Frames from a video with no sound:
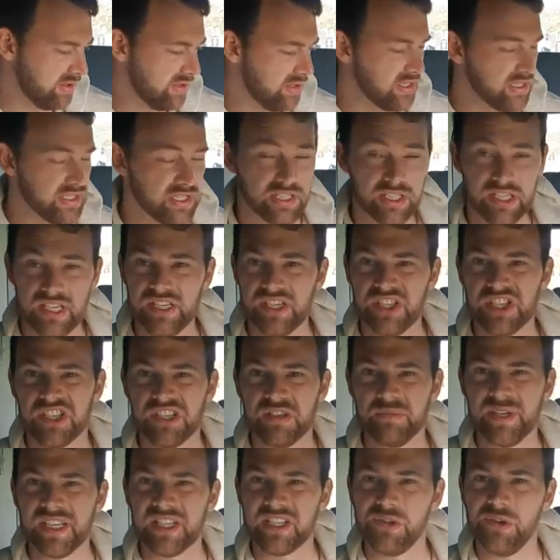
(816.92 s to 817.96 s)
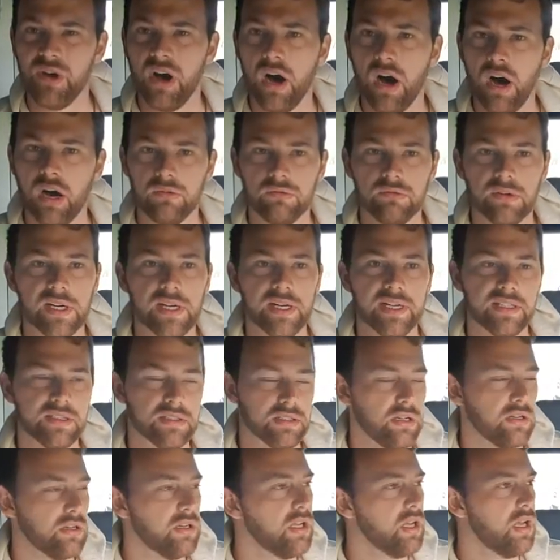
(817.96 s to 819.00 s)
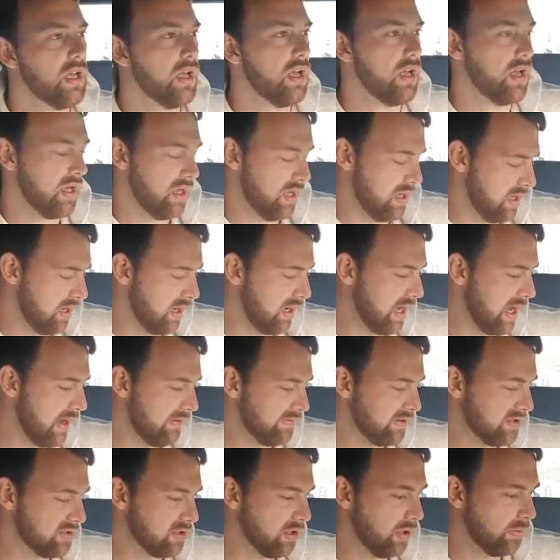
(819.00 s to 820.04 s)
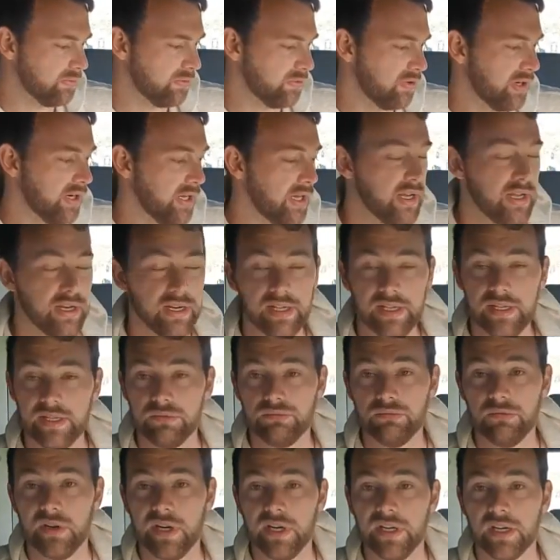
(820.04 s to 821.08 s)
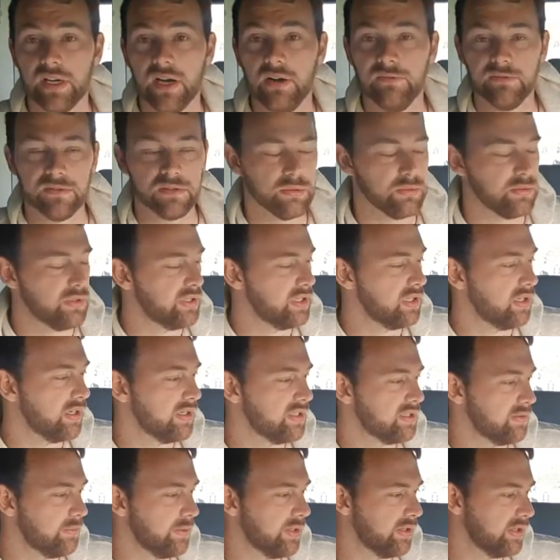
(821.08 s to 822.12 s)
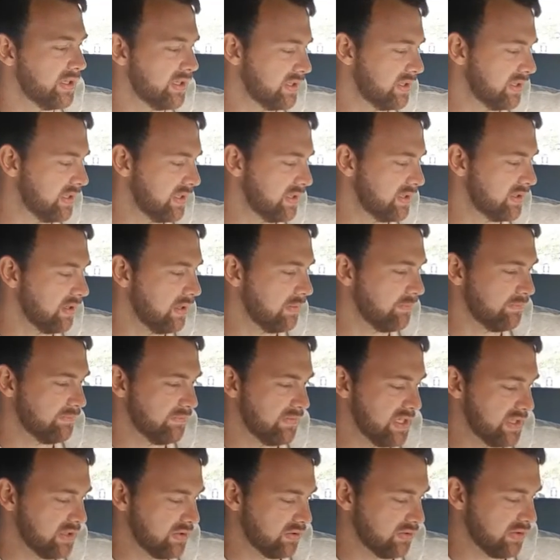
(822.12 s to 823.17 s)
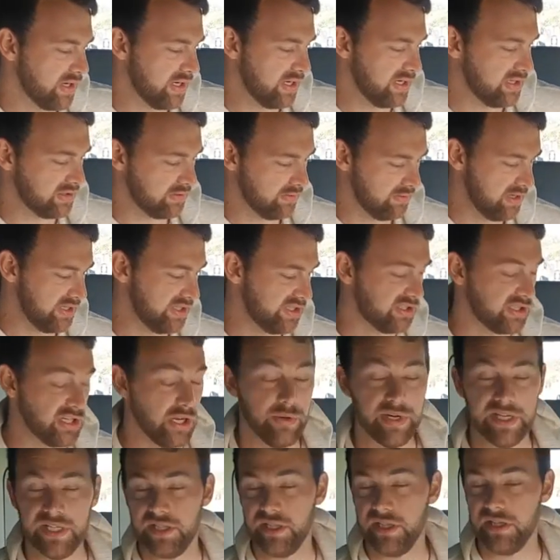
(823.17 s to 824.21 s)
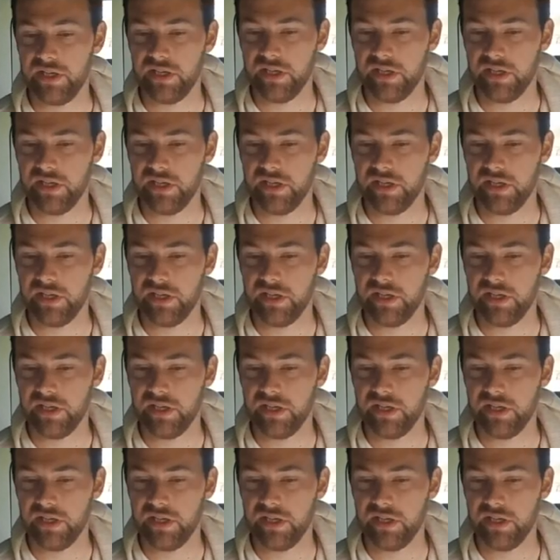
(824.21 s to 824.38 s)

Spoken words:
it's just a bit too hard really. So I have the topper on it, and it's really comfortable at night, to be honest. It's great. It's so easy to